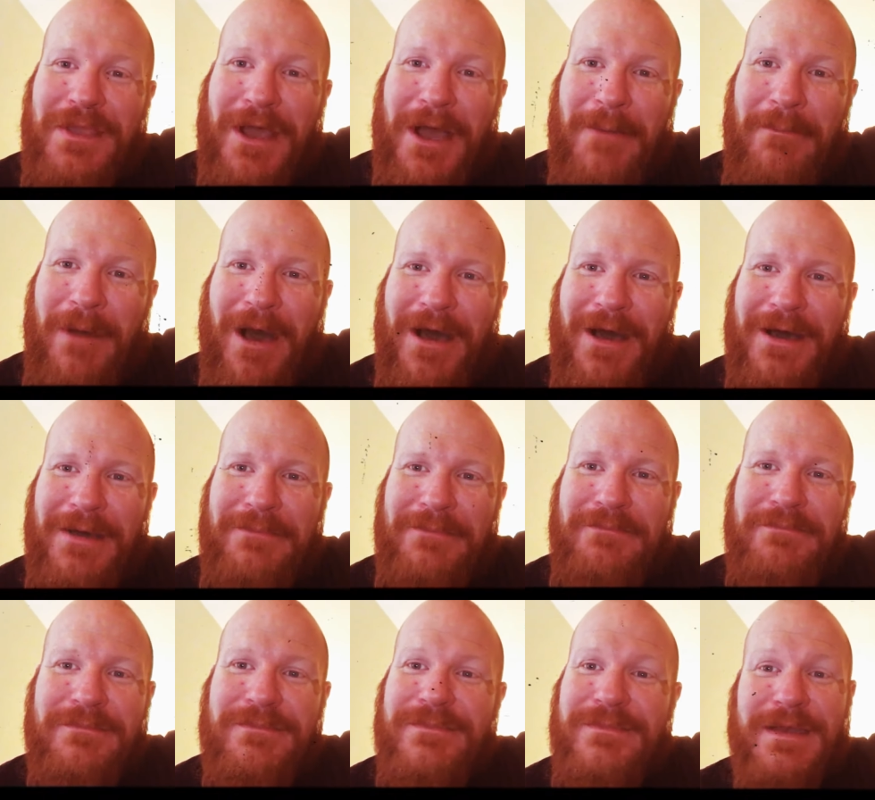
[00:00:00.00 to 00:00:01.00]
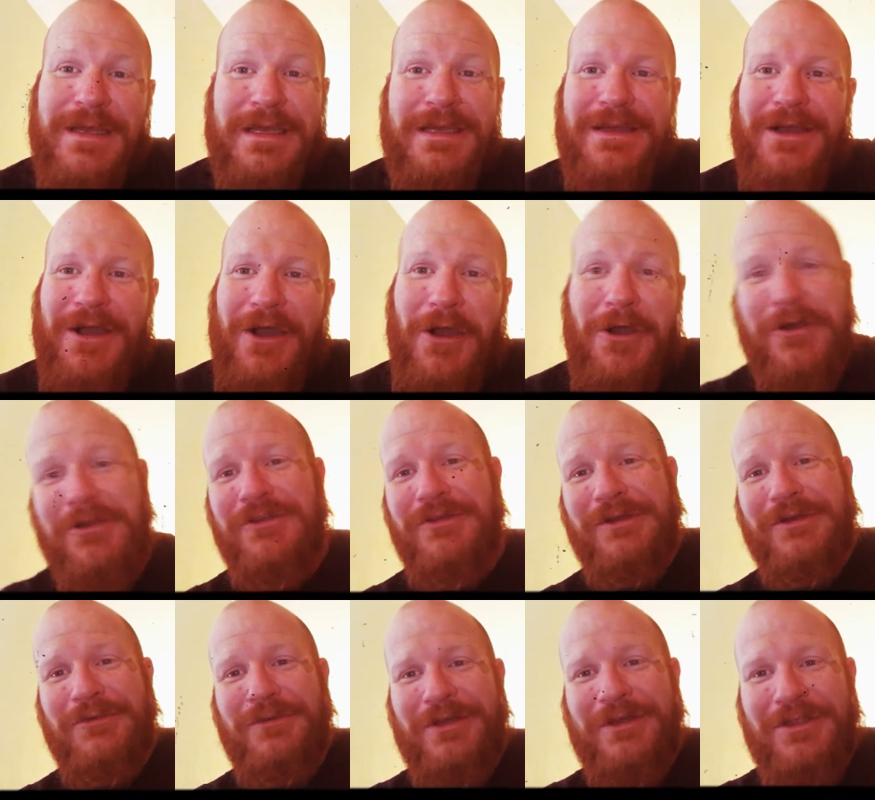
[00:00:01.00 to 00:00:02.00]
a mom
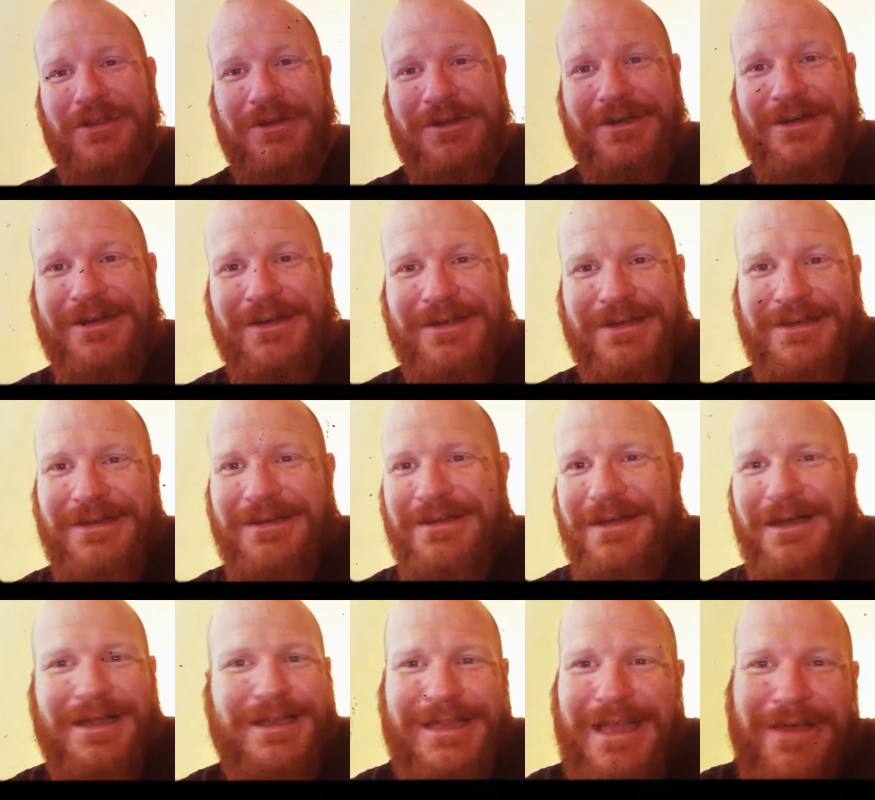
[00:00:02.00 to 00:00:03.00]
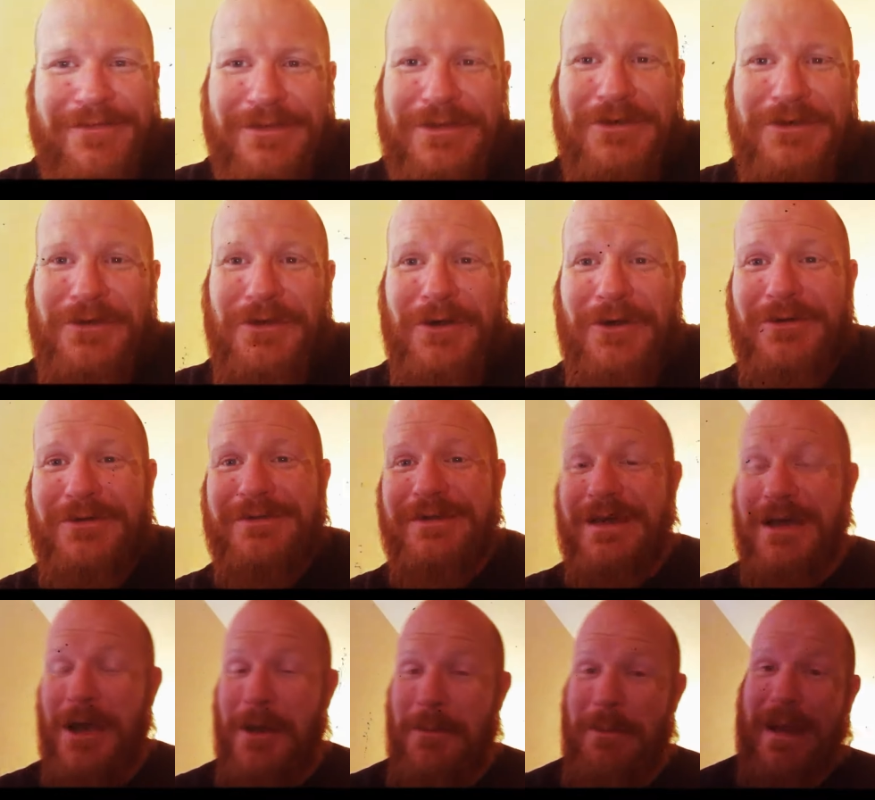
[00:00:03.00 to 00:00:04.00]
arguing with her 11-year-old
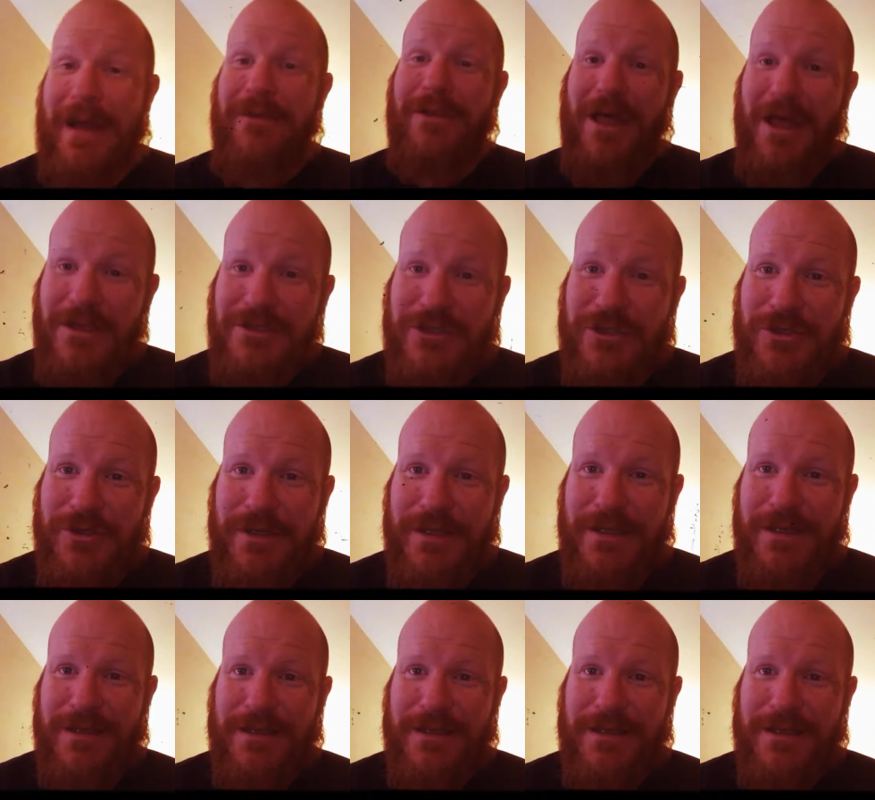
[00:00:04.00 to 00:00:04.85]
about laundry.